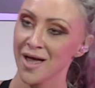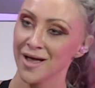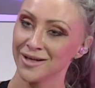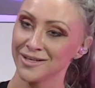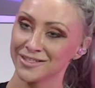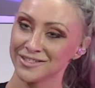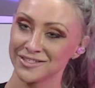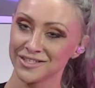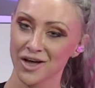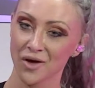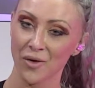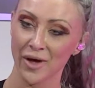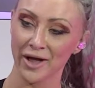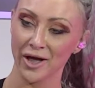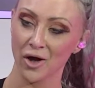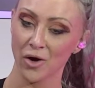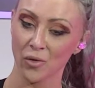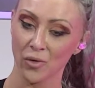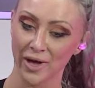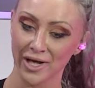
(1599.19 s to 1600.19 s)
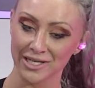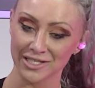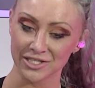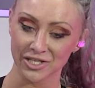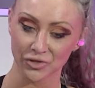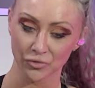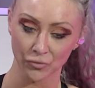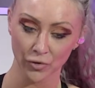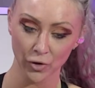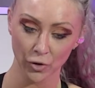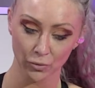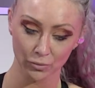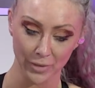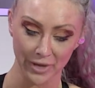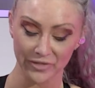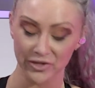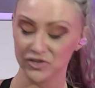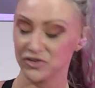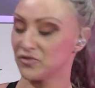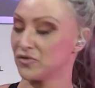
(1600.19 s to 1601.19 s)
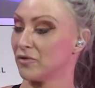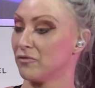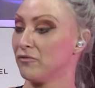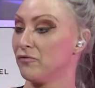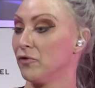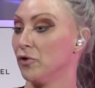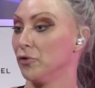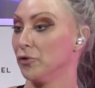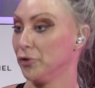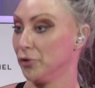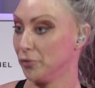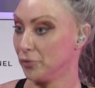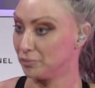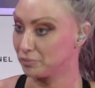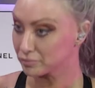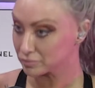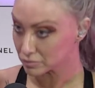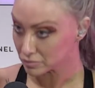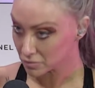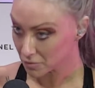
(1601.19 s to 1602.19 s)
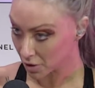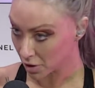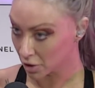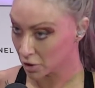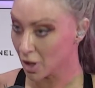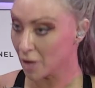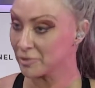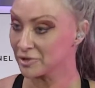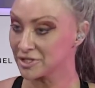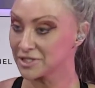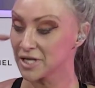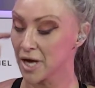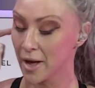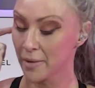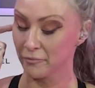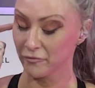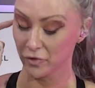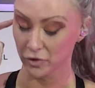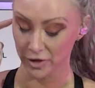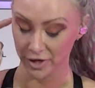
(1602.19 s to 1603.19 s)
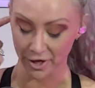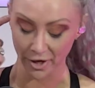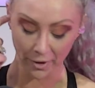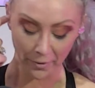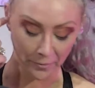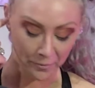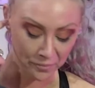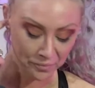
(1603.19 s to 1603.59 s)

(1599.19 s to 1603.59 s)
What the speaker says: So I go into the room, and this is a full nude club at the time, full liquor.